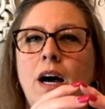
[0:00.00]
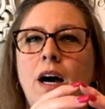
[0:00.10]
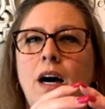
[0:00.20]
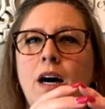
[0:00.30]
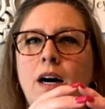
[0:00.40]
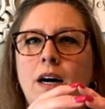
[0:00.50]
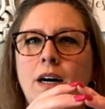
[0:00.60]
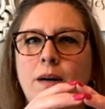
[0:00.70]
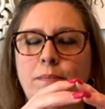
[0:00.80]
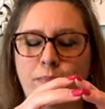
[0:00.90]

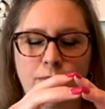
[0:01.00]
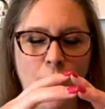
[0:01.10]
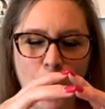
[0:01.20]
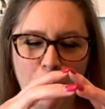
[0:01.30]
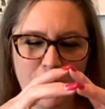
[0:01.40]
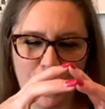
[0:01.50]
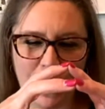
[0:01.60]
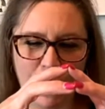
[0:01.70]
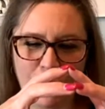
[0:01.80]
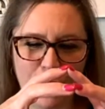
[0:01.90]
Um, no,
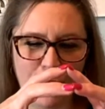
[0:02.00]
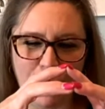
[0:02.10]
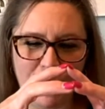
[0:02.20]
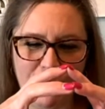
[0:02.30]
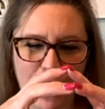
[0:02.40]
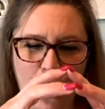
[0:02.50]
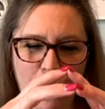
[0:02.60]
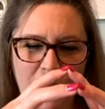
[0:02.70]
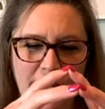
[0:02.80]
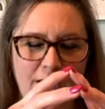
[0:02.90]
Michelle, you don't even know
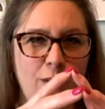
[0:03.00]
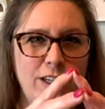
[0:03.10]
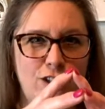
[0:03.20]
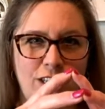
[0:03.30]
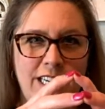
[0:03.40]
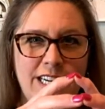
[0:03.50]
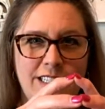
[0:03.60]
what the question is.